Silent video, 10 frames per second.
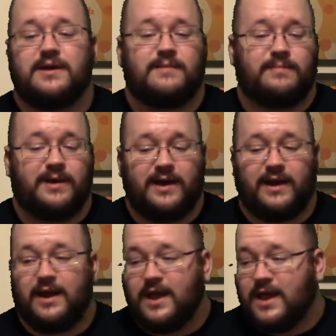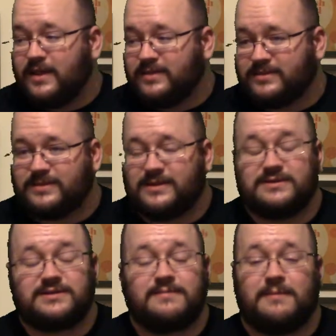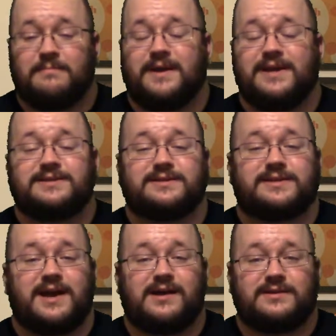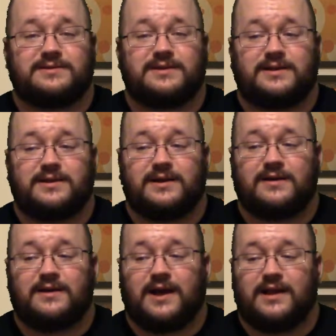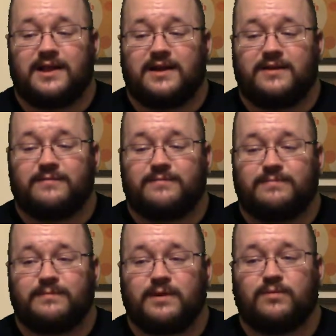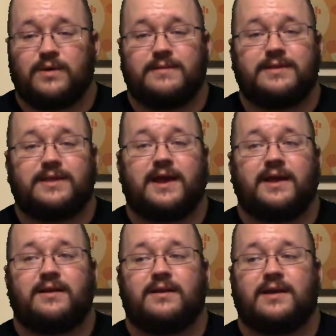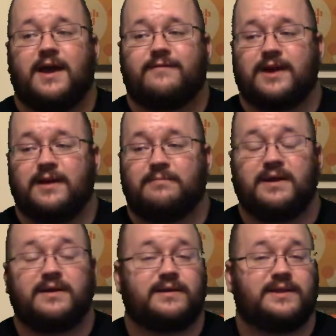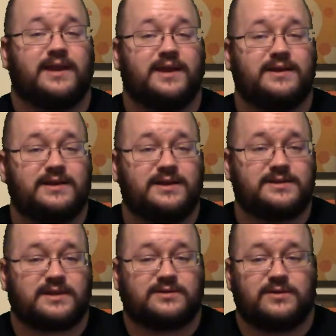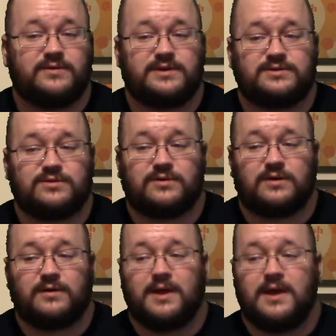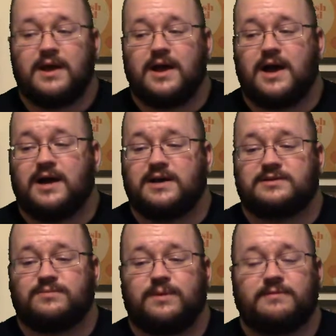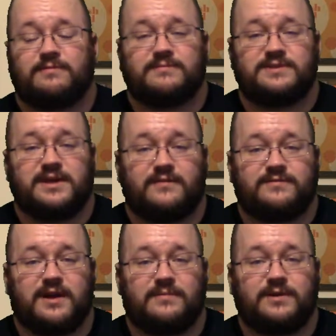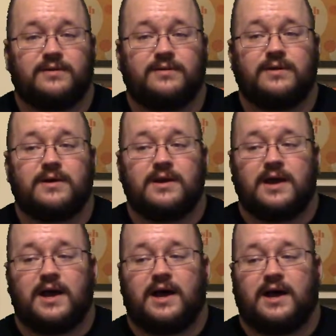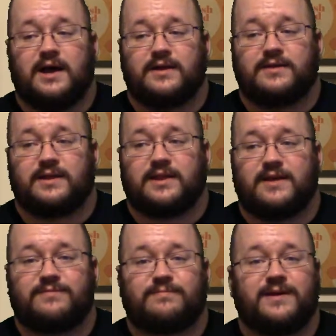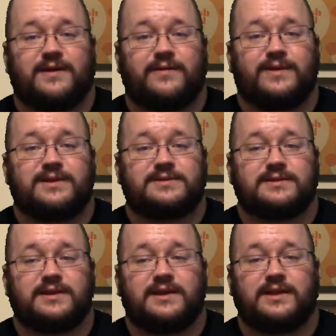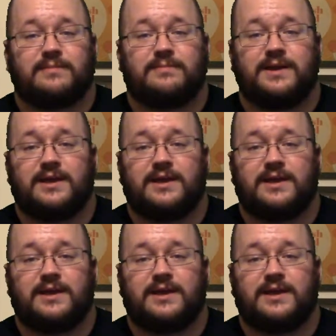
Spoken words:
But there's some amazing talents on there. A lot of women that have gotten big on the indies, like Toni Storm. Some women from GFW that left fairly recently, like Mia